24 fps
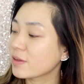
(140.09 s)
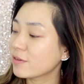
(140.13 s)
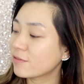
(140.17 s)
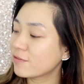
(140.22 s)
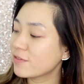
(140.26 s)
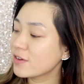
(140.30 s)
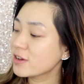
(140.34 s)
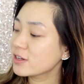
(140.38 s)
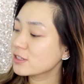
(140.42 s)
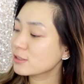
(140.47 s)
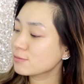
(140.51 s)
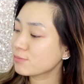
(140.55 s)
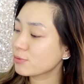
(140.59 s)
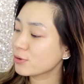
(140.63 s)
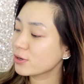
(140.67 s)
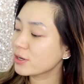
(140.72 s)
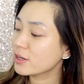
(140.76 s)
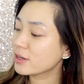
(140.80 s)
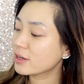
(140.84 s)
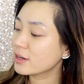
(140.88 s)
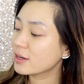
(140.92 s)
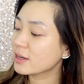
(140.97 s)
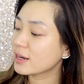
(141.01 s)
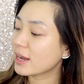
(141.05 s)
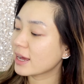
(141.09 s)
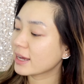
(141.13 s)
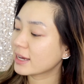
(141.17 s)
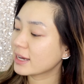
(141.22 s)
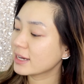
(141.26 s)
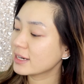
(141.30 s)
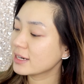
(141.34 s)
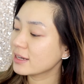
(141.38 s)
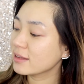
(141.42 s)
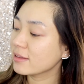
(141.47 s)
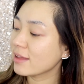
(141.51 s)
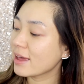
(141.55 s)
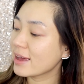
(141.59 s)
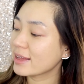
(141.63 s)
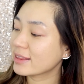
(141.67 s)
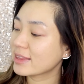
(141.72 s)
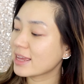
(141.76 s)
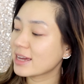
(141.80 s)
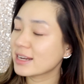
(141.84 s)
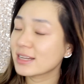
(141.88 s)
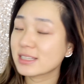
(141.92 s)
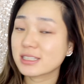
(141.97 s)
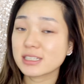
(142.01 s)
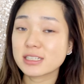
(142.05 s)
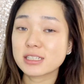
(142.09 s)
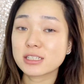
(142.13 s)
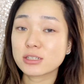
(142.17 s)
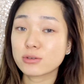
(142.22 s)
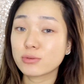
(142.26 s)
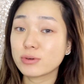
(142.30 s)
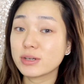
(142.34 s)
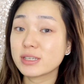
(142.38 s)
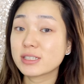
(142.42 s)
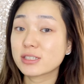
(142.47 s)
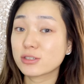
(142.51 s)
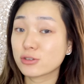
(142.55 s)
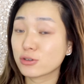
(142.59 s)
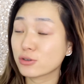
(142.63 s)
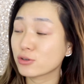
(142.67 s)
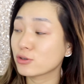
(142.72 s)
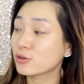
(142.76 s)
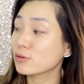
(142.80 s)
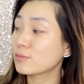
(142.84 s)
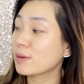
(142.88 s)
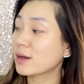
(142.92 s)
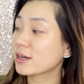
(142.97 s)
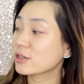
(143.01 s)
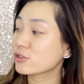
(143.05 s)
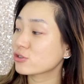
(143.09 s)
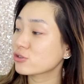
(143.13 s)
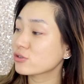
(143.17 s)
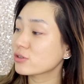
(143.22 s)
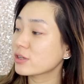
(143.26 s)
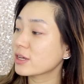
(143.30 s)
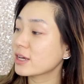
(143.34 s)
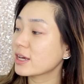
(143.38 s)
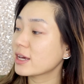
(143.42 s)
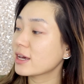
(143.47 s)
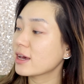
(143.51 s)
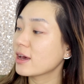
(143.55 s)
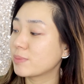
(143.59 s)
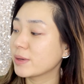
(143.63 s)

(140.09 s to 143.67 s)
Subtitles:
It feels pretty good. I kind of like that it's a squeeze tube actually,